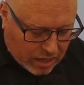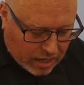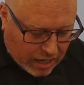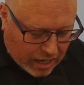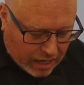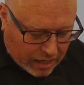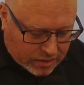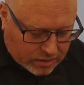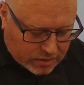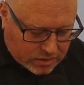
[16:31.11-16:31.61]

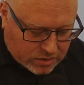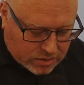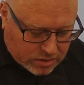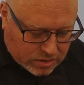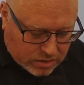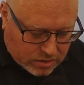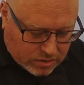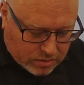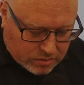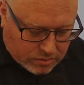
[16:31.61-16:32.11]
and
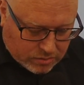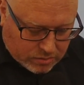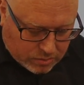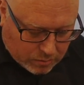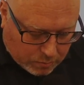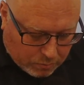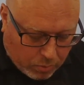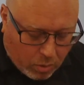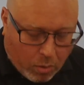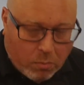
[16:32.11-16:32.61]
the
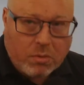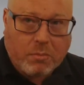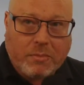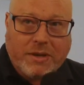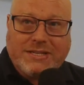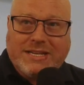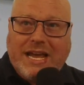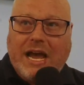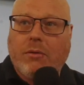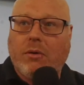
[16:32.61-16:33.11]
problem
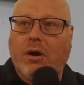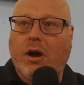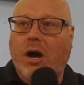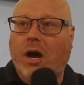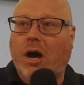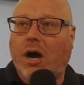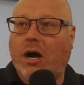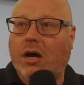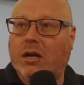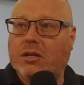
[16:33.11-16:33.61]
is our
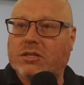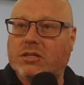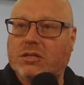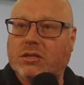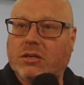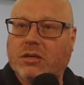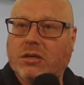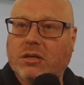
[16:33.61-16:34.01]
heart.